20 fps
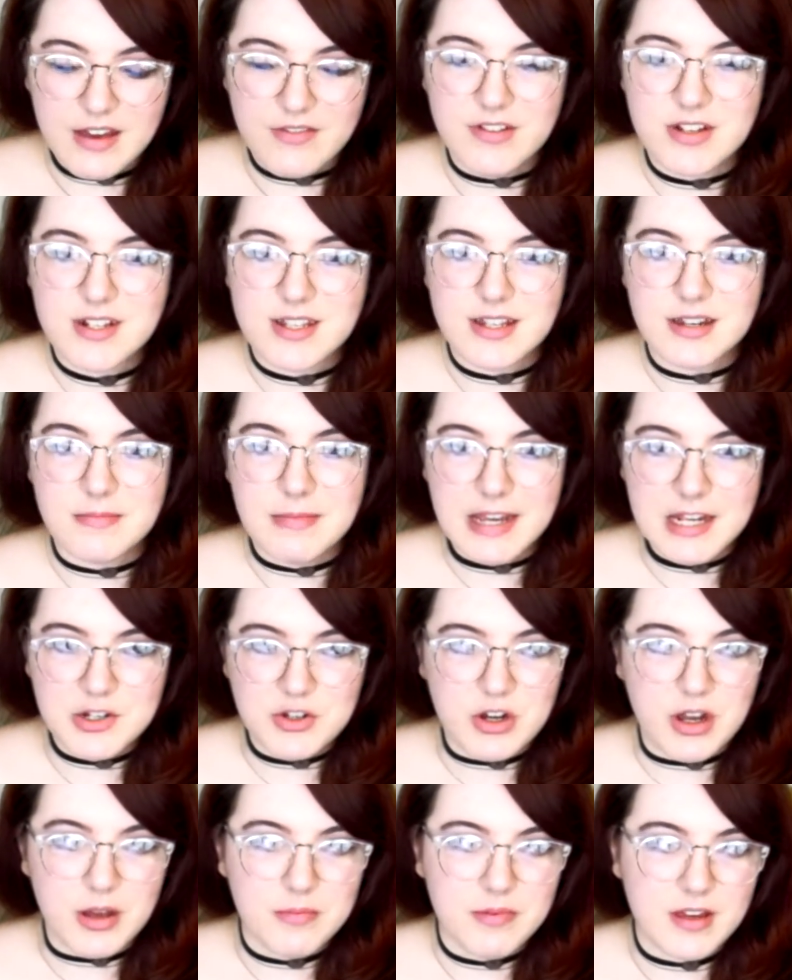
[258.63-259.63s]
I've listened to
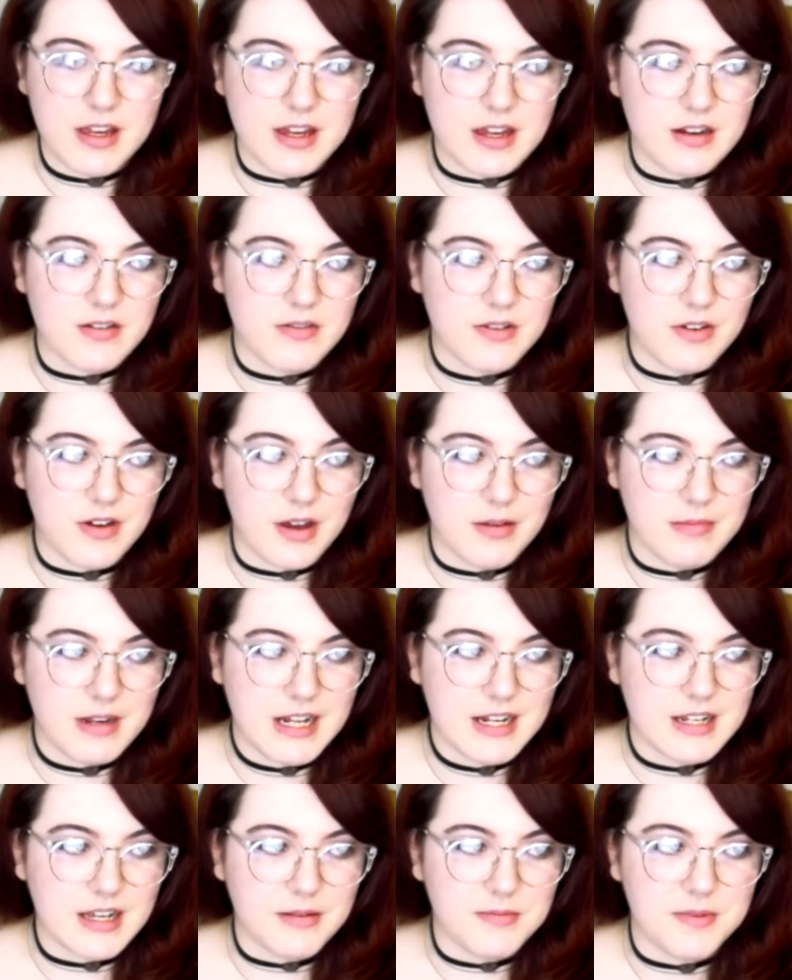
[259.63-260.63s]
Mic Drop like I don't know how
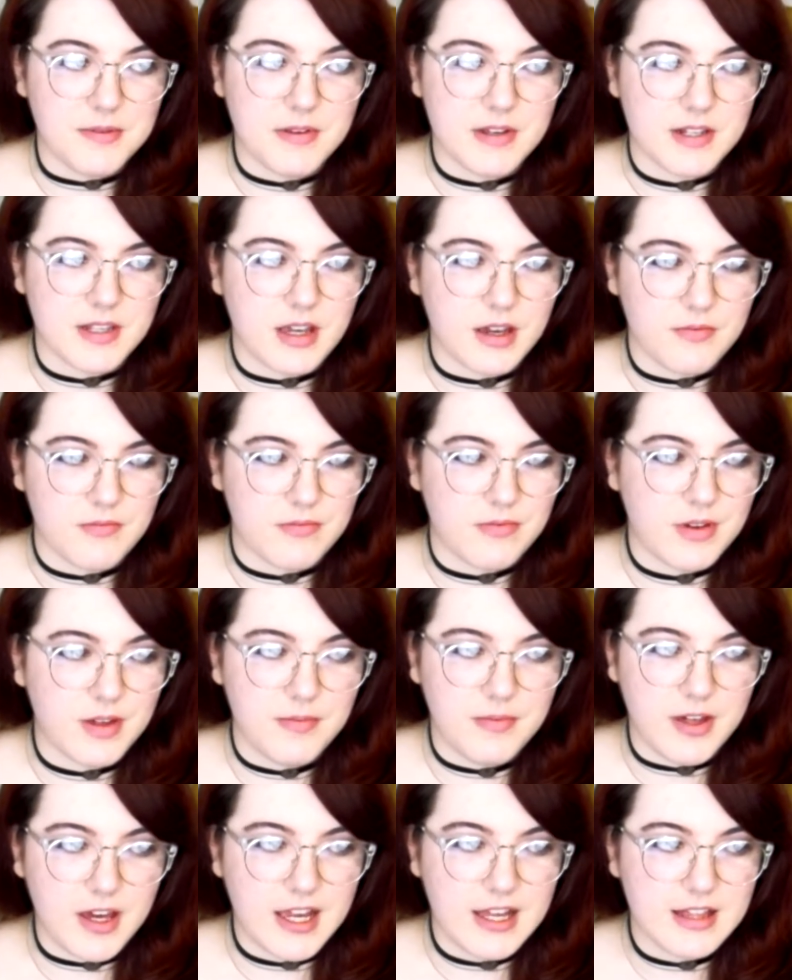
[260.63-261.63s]
many times because I've
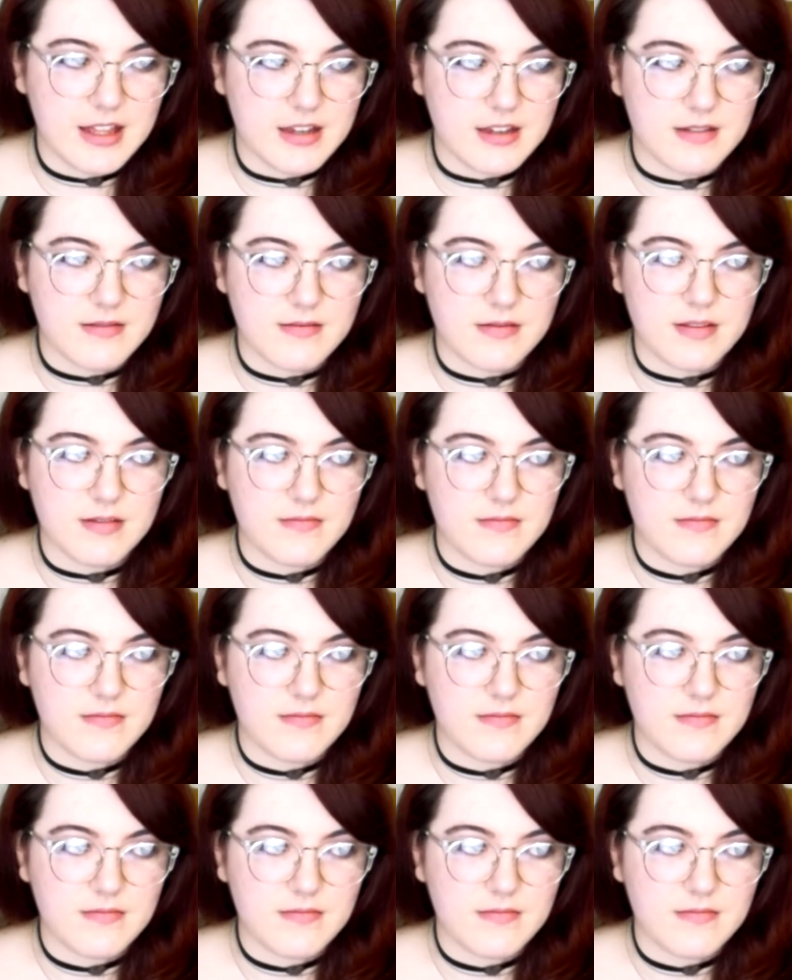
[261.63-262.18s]
replayed the